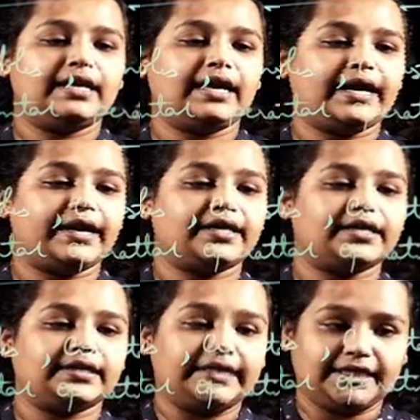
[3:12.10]
like
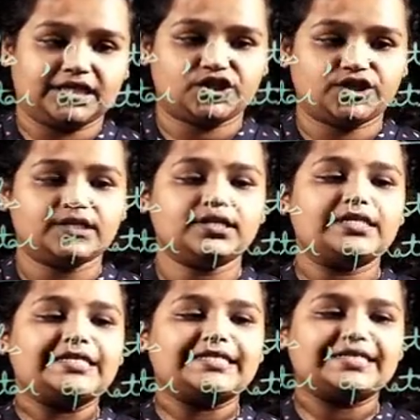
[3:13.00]
addition,
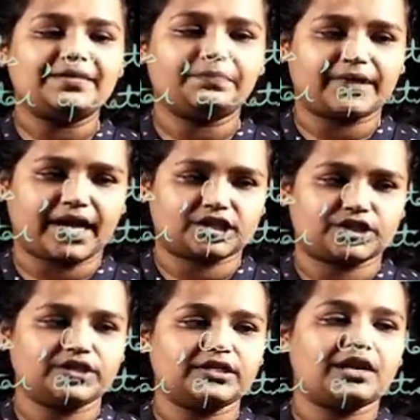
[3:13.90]

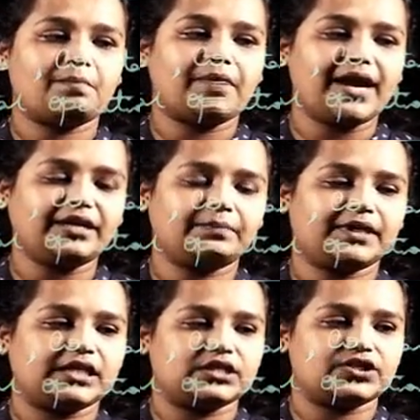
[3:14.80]
subtraction,
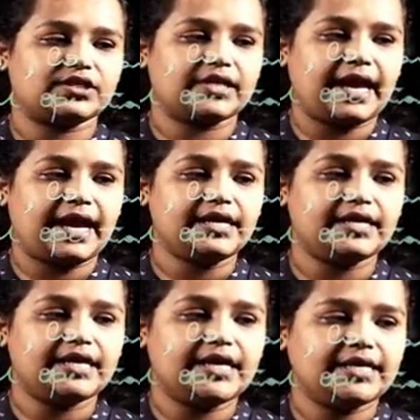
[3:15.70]
multiplication and
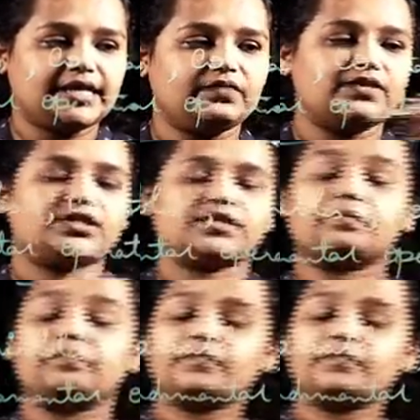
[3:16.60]
division.